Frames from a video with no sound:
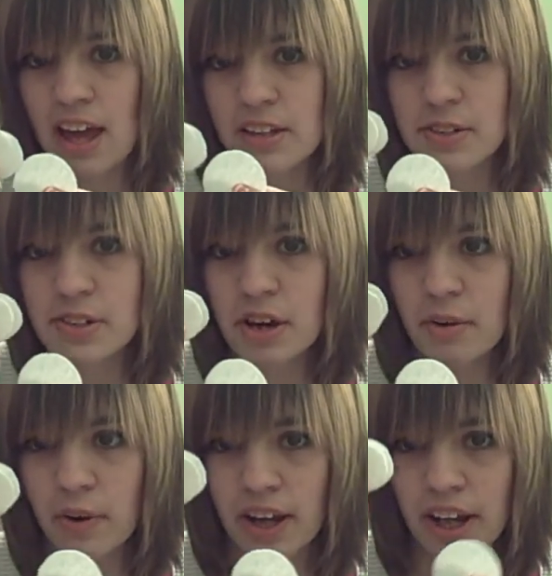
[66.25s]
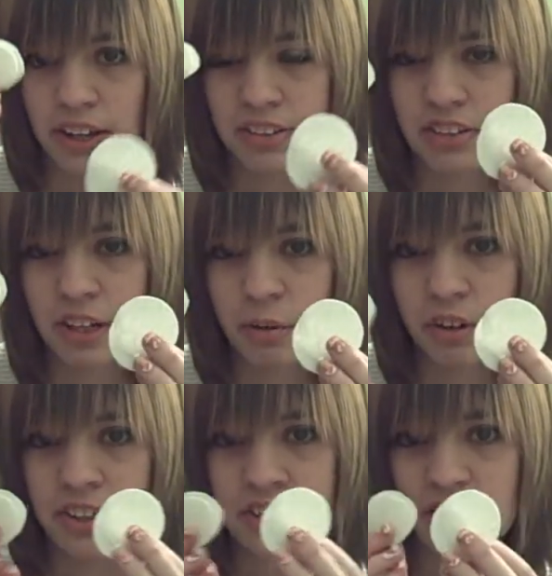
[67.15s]
So in
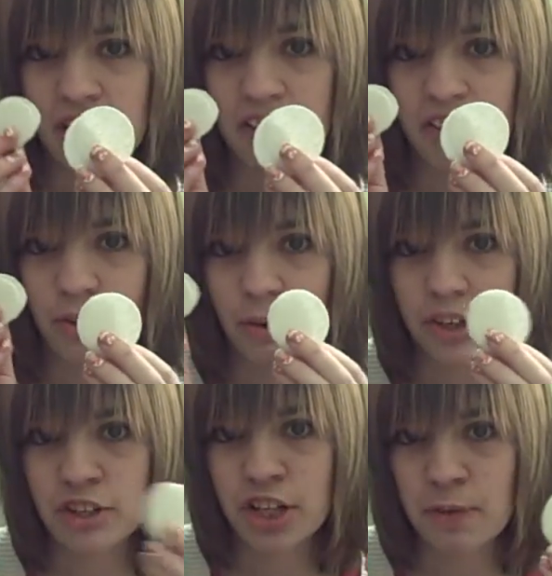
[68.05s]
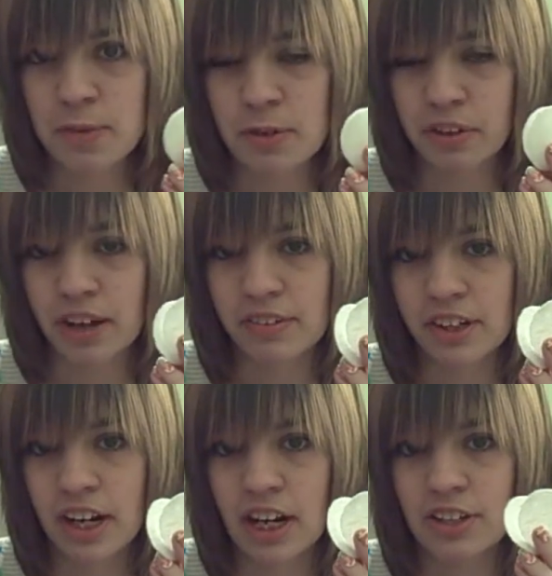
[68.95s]
order to get your shapes or
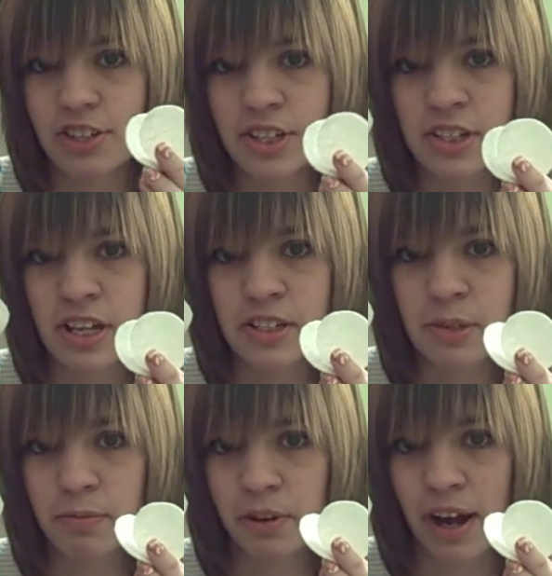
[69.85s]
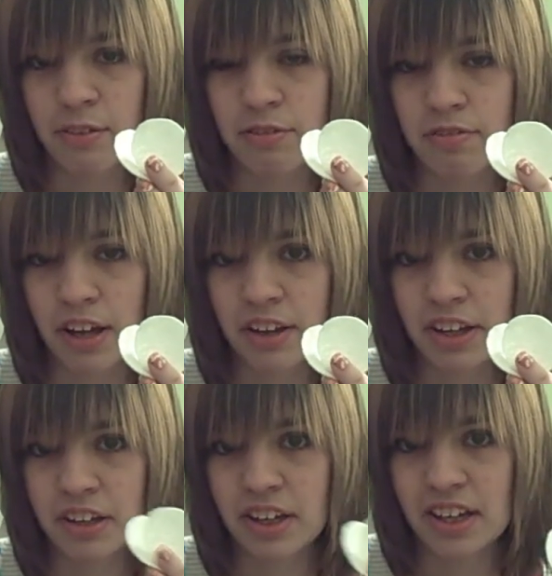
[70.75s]
whatever, just take some craft felt,
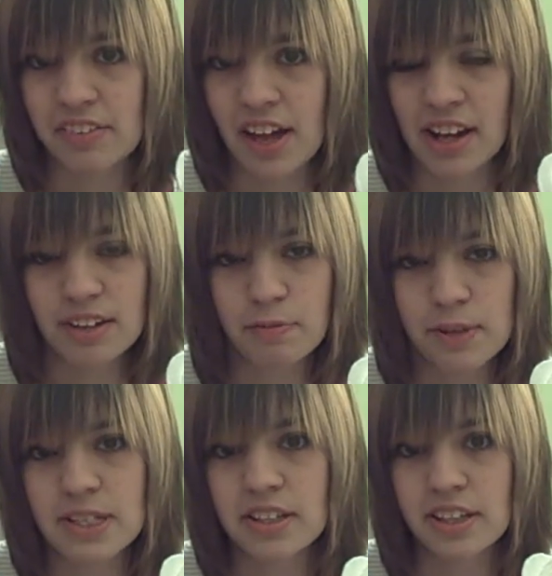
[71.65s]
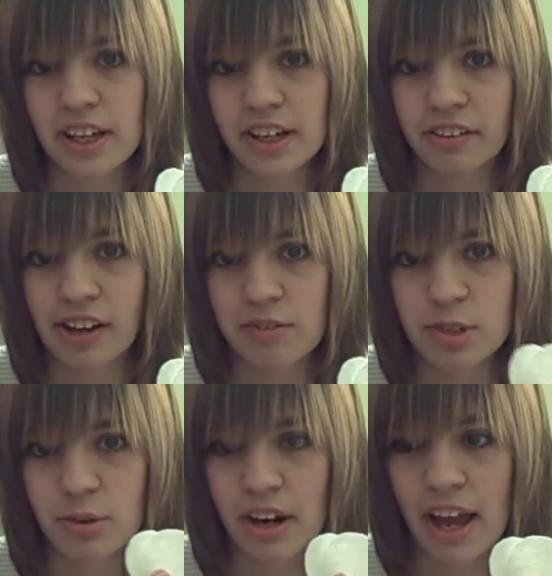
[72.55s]
and you can get that in basically any craft
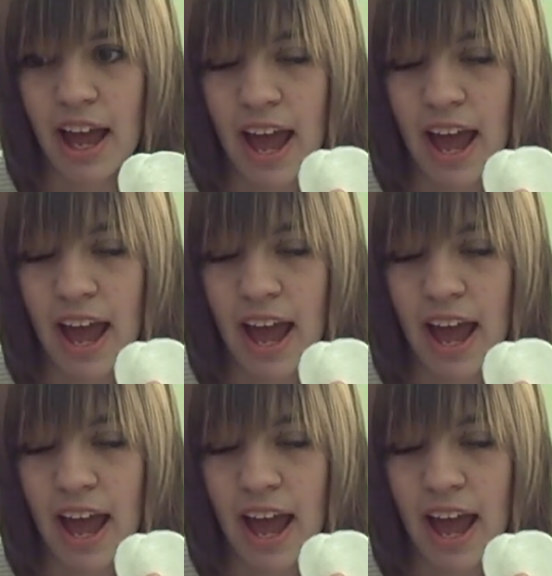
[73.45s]
store,